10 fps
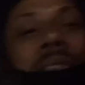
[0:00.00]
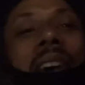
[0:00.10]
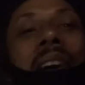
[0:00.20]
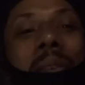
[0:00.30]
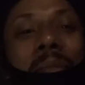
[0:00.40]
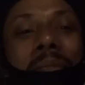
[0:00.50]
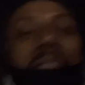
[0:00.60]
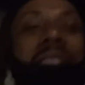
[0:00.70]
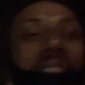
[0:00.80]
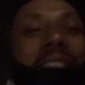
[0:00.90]
out
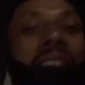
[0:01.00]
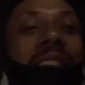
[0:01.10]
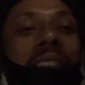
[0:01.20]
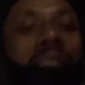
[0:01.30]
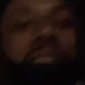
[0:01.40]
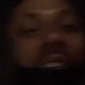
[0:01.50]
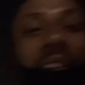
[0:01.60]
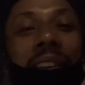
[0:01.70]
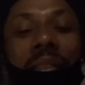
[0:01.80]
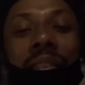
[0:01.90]

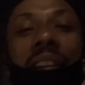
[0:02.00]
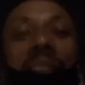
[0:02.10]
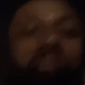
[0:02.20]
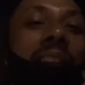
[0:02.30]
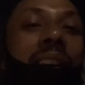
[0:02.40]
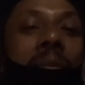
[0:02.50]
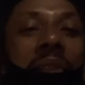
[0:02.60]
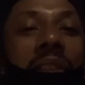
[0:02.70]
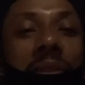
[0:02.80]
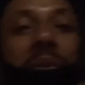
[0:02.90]
event that I've
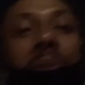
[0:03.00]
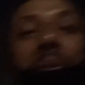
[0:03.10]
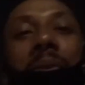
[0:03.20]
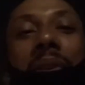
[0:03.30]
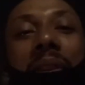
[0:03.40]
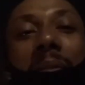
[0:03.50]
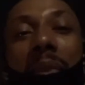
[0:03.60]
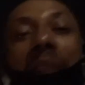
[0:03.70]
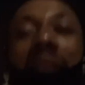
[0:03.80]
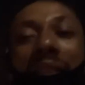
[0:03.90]
been to in a
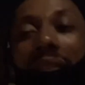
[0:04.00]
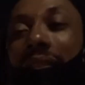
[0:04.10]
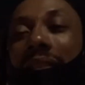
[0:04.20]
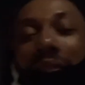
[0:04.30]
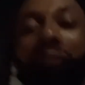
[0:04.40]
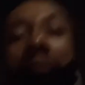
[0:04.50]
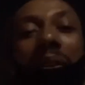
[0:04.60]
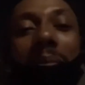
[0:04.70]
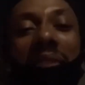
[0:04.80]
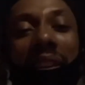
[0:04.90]
minute. You know
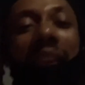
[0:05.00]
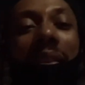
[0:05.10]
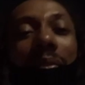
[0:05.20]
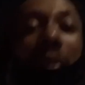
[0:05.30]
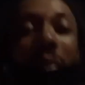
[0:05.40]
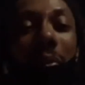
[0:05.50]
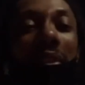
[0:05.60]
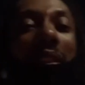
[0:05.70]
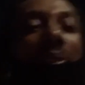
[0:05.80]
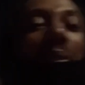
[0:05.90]
what I'm saying? Real
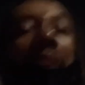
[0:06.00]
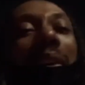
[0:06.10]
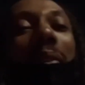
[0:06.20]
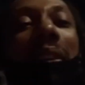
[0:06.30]
chilled out.